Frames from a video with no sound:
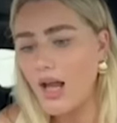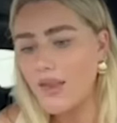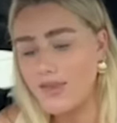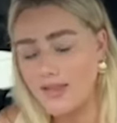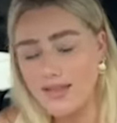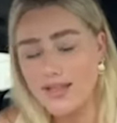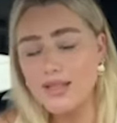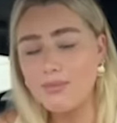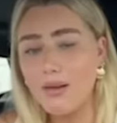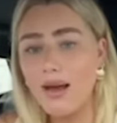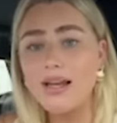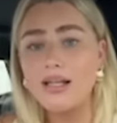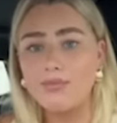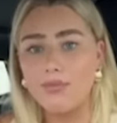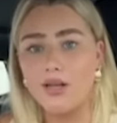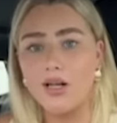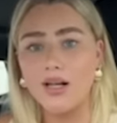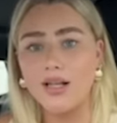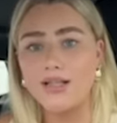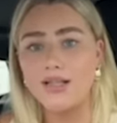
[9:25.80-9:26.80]
This is my
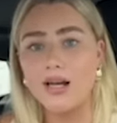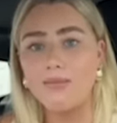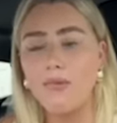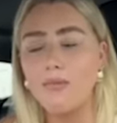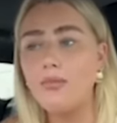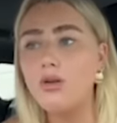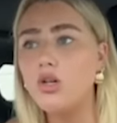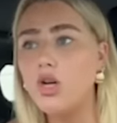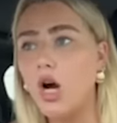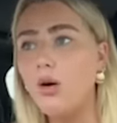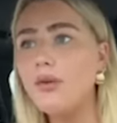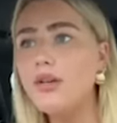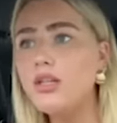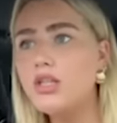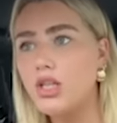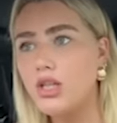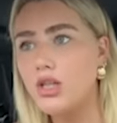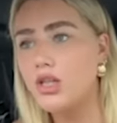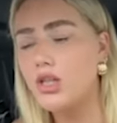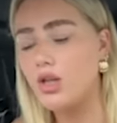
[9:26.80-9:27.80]
experience. I remember going
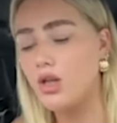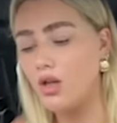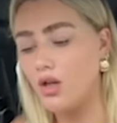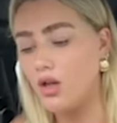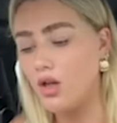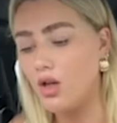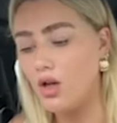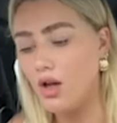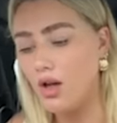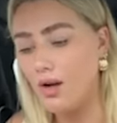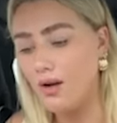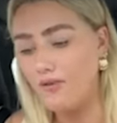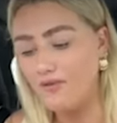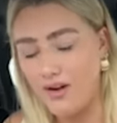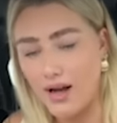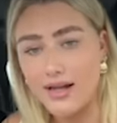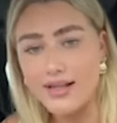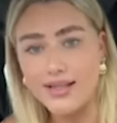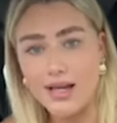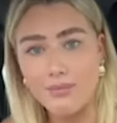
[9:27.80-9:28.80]
to the
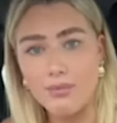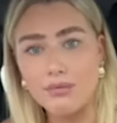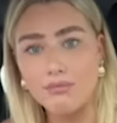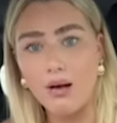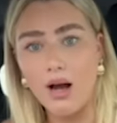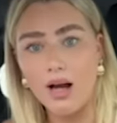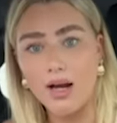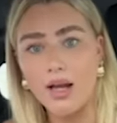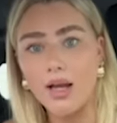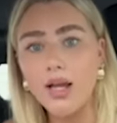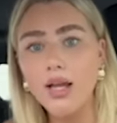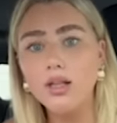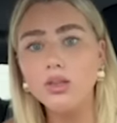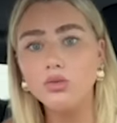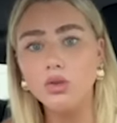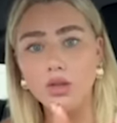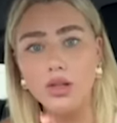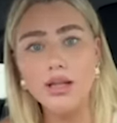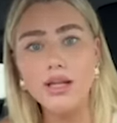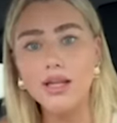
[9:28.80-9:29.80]
Finders Keepers Market,
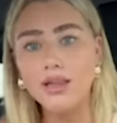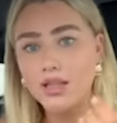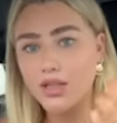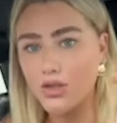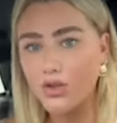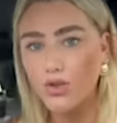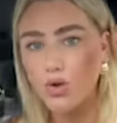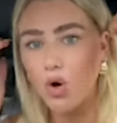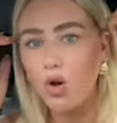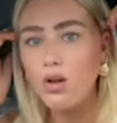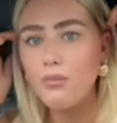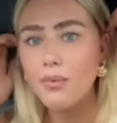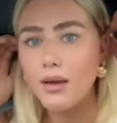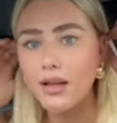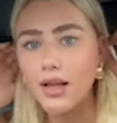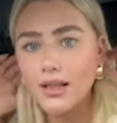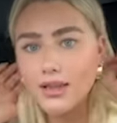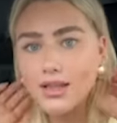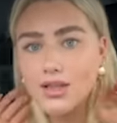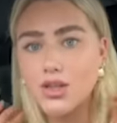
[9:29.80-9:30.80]
looking at this store and being
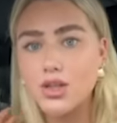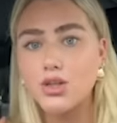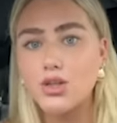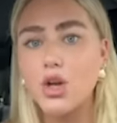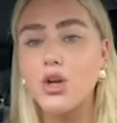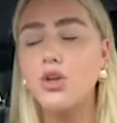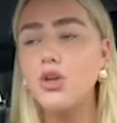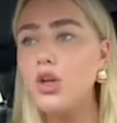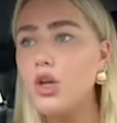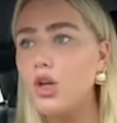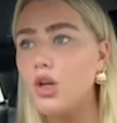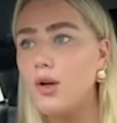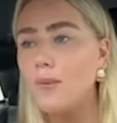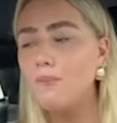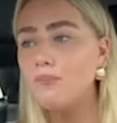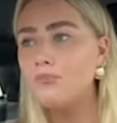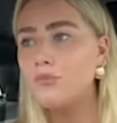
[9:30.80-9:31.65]
like, this is so cute.